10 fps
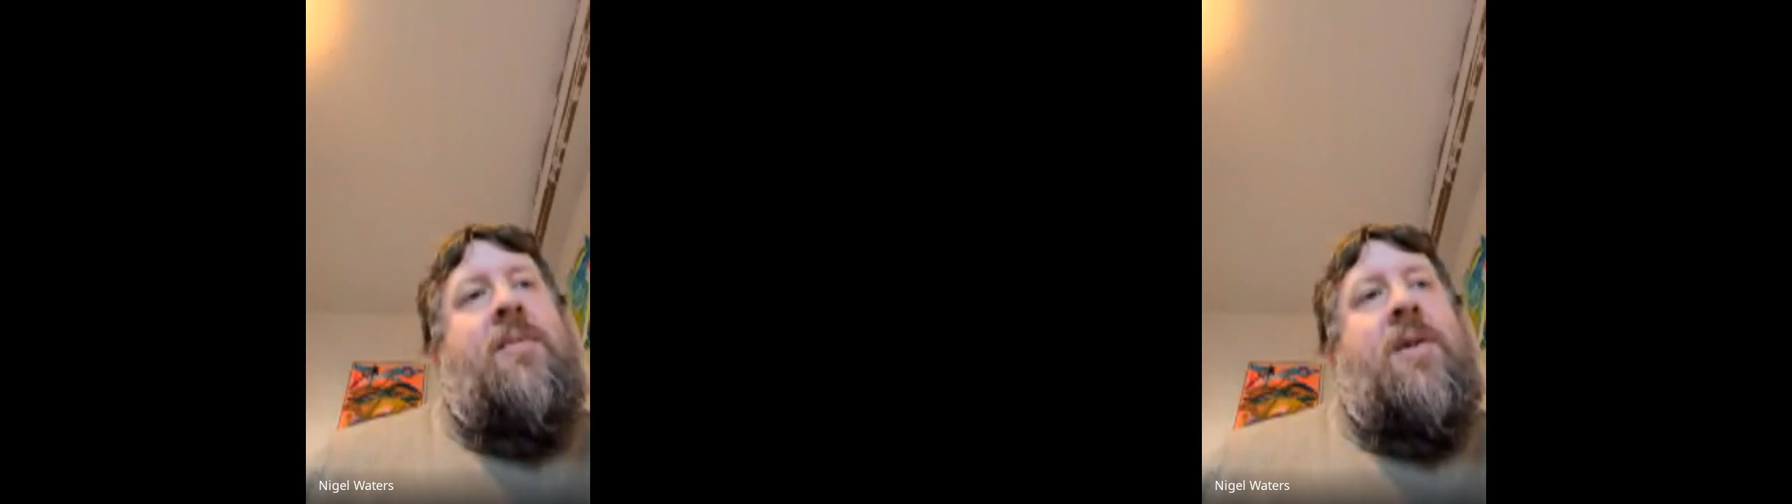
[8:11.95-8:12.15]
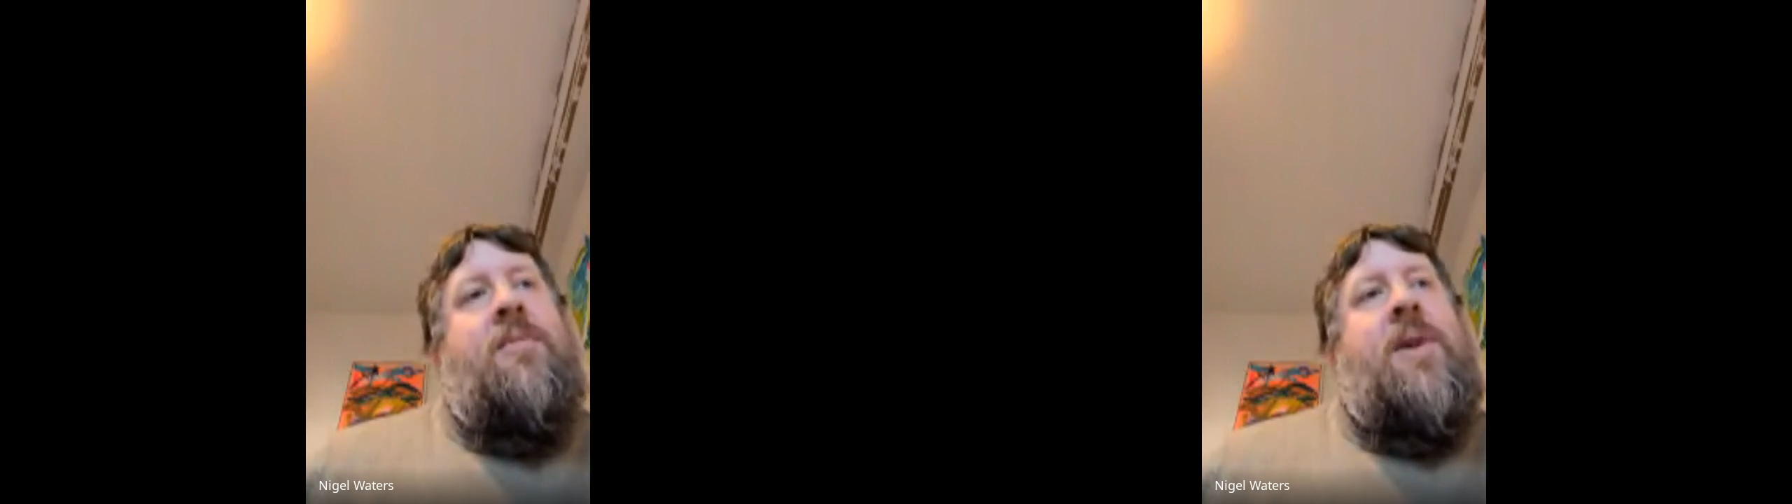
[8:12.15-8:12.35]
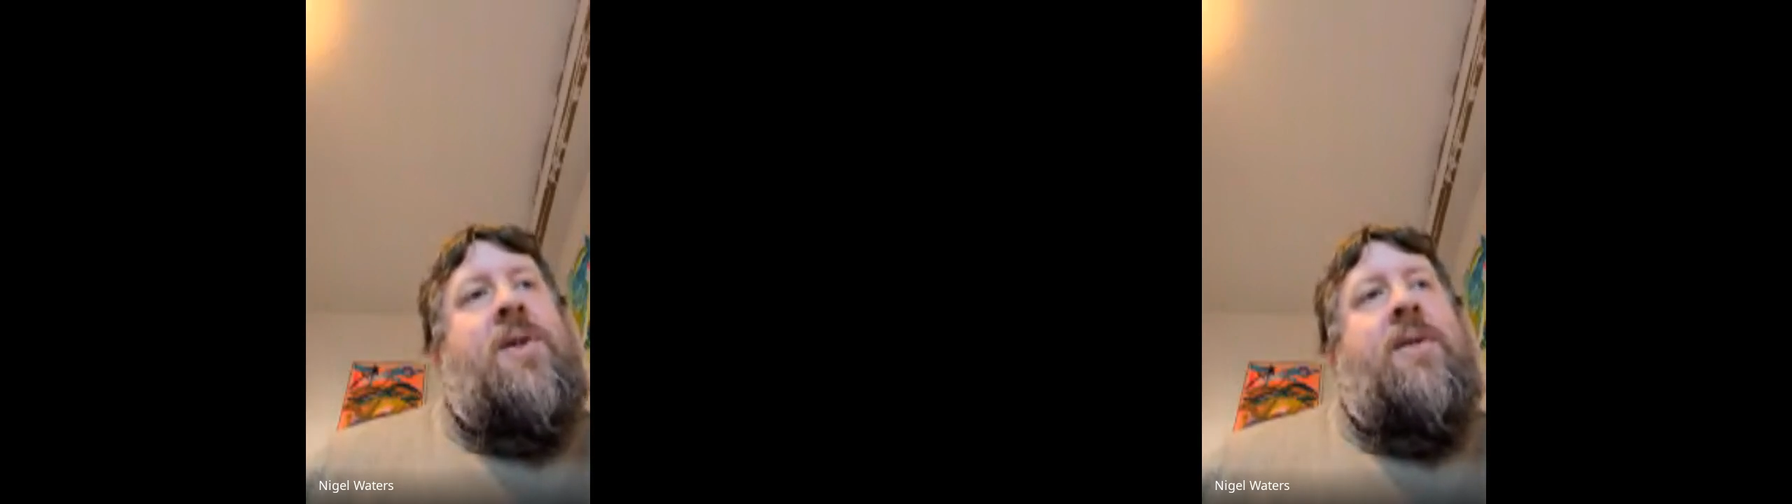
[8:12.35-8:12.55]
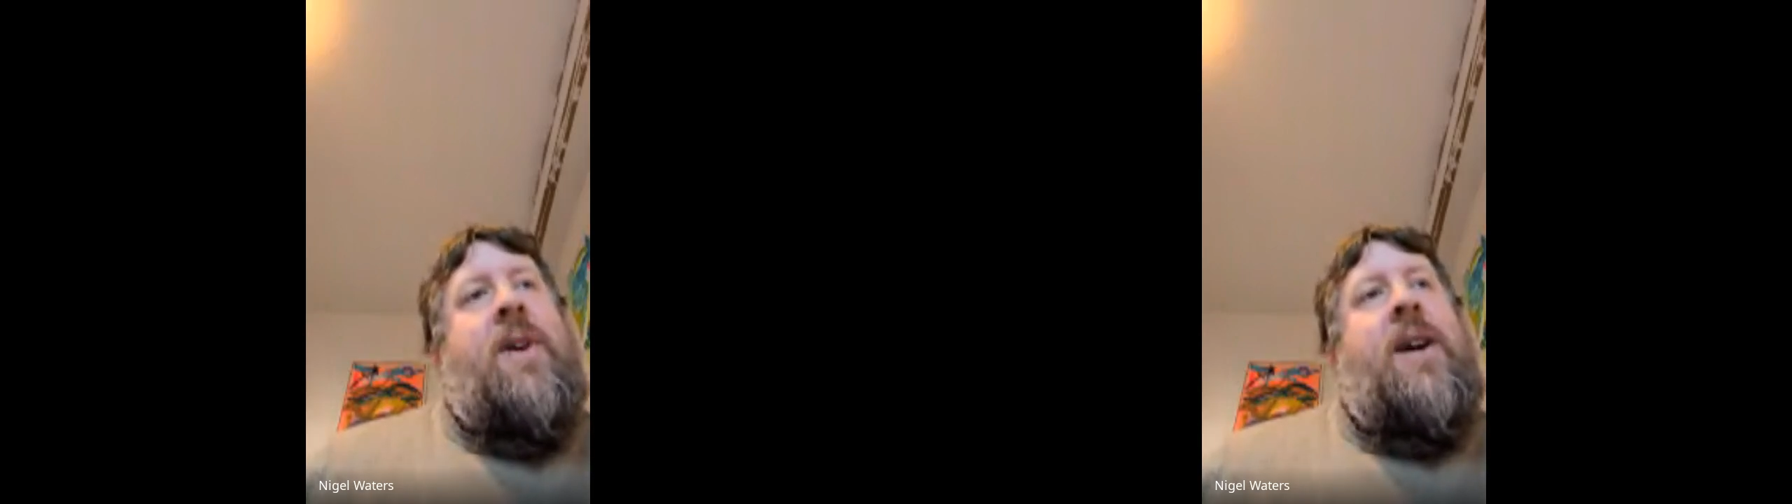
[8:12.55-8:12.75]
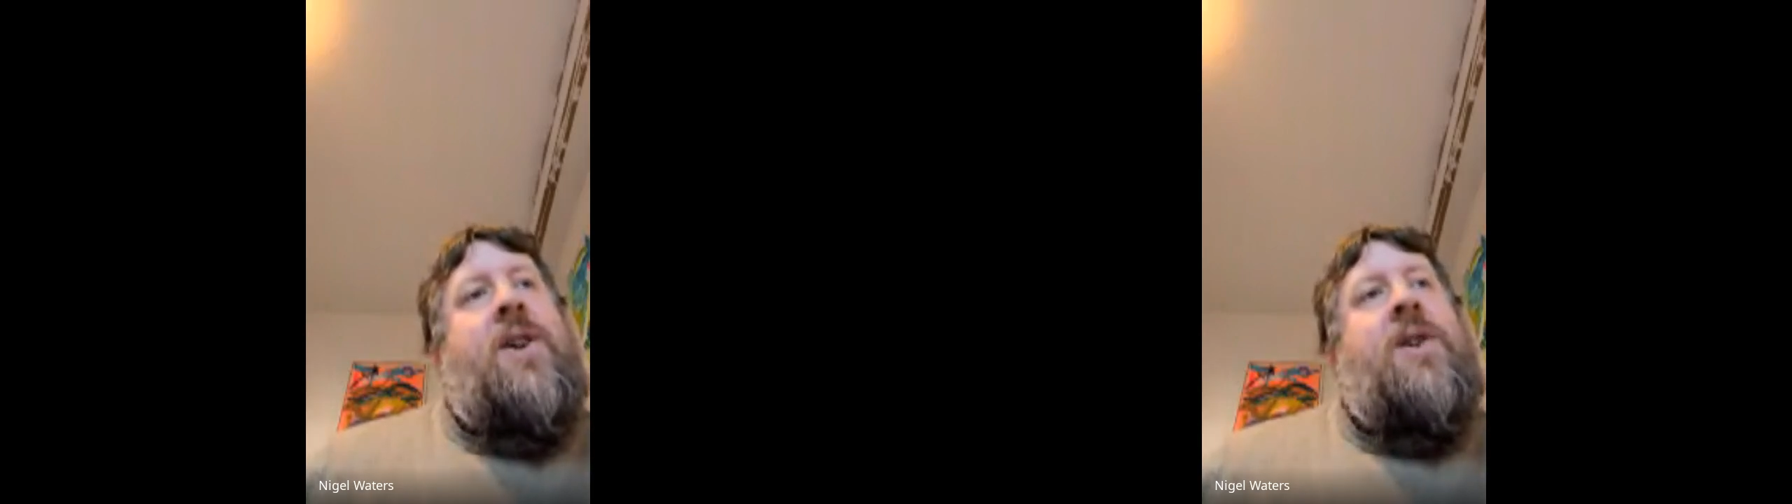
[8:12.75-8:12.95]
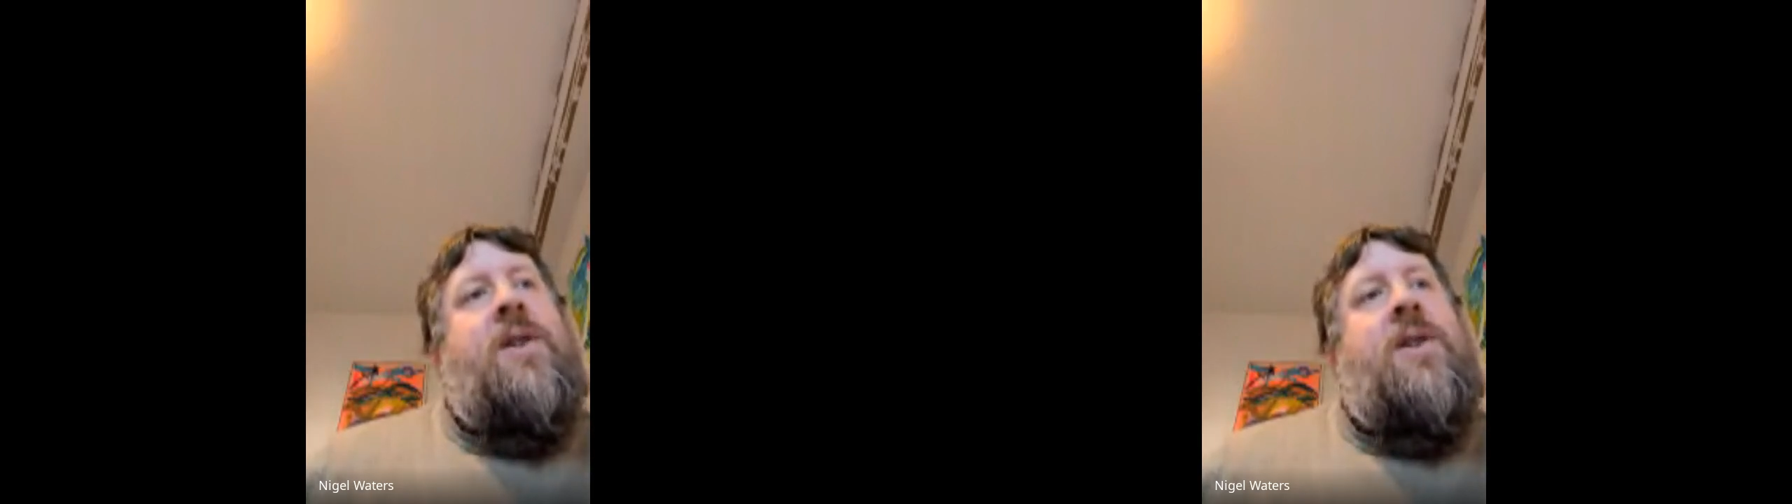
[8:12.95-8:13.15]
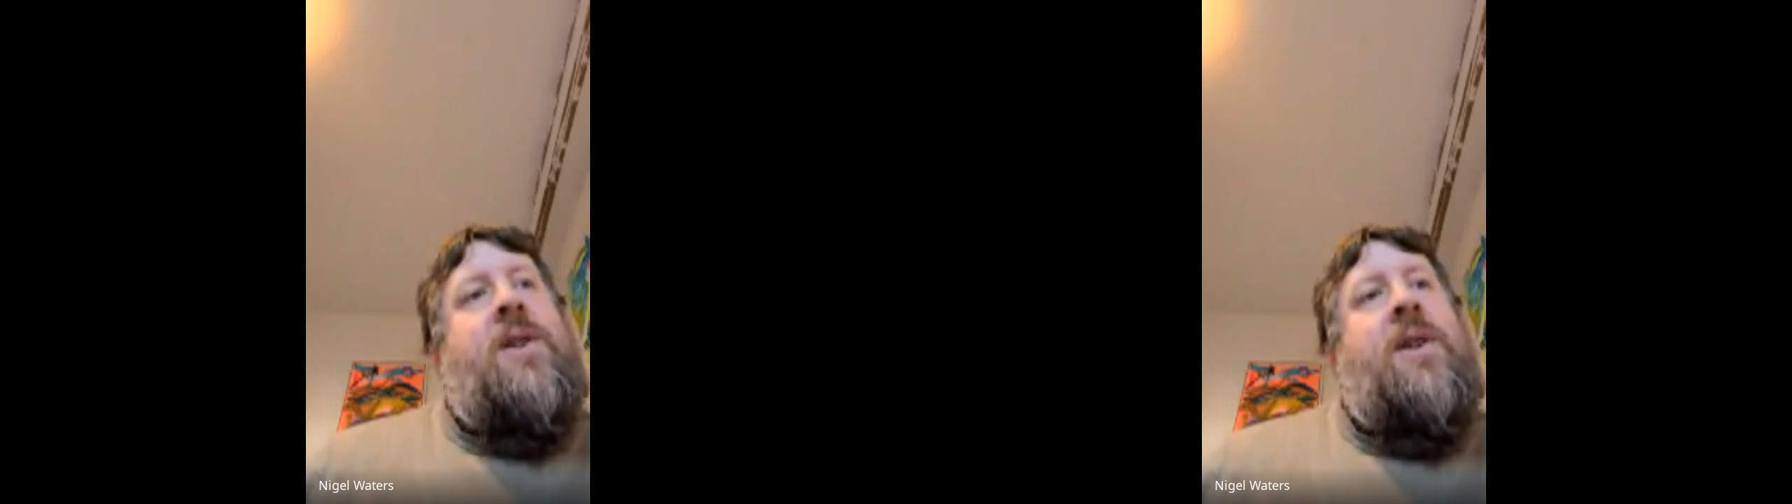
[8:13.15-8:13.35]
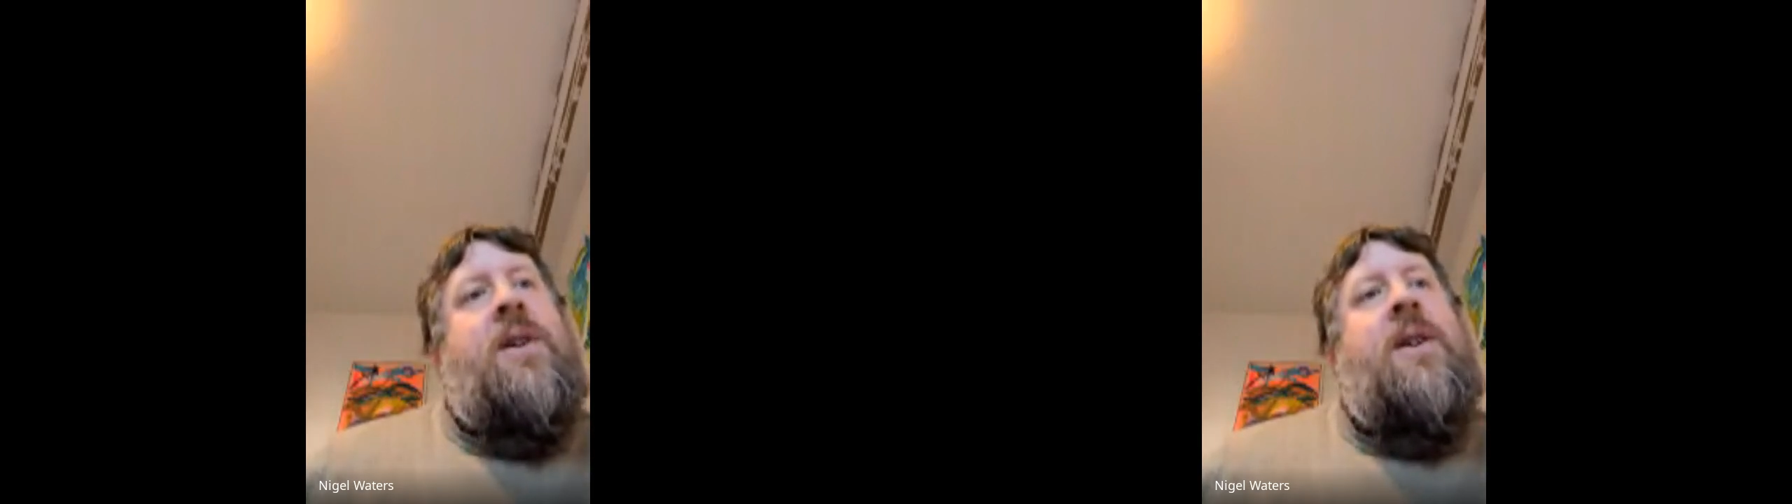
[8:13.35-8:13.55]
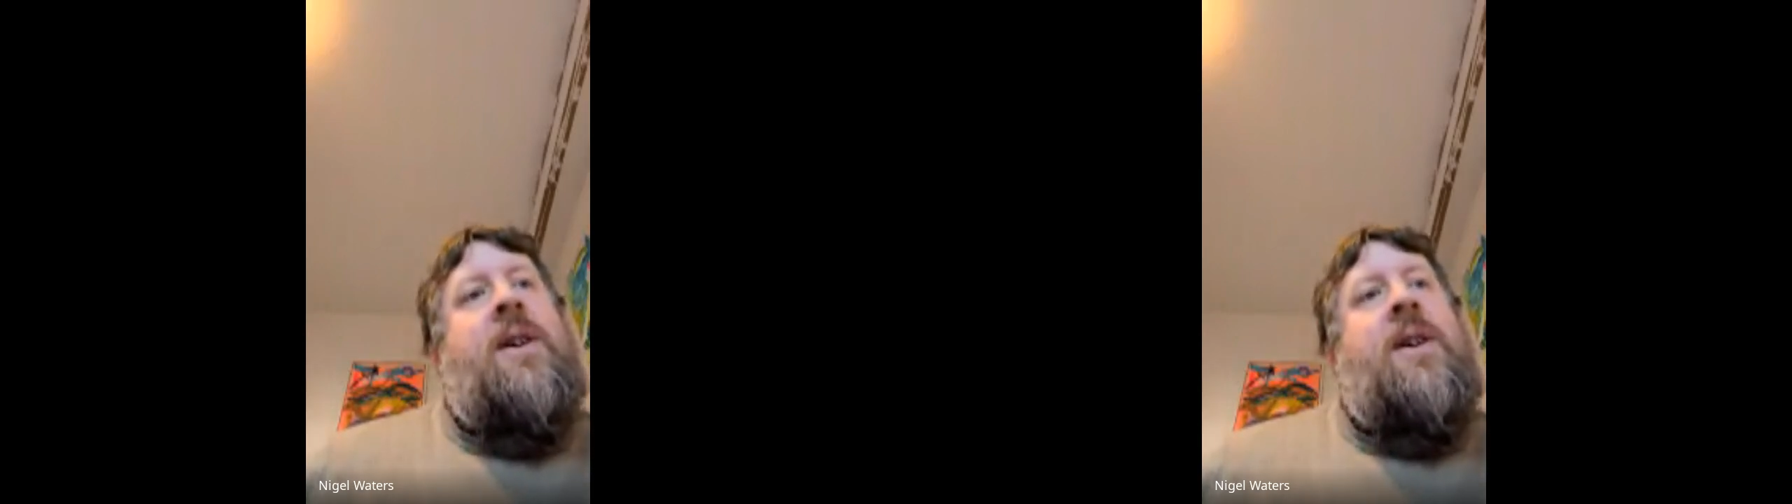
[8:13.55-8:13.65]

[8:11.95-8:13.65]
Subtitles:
my motivation to